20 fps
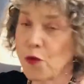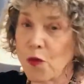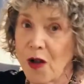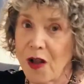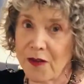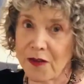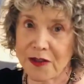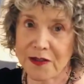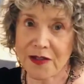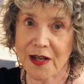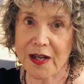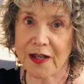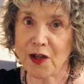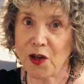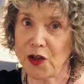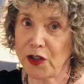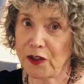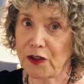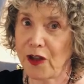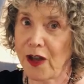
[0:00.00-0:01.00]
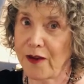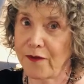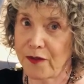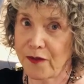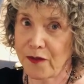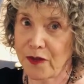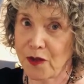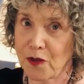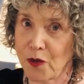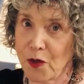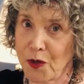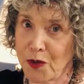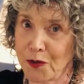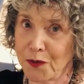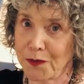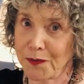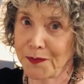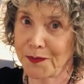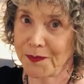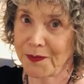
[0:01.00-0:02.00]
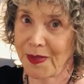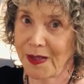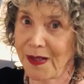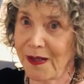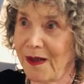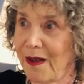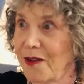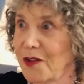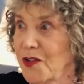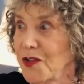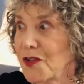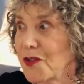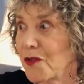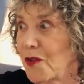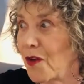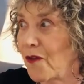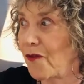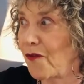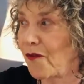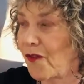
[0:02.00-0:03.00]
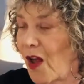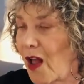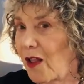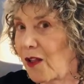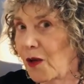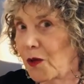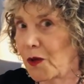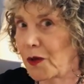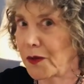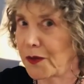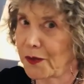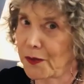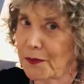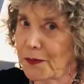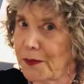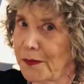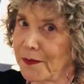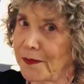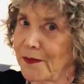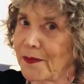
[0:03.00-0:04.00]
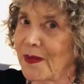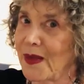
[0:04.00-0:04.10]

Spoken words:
a while they take on a life of their own. And I just sort of follow them.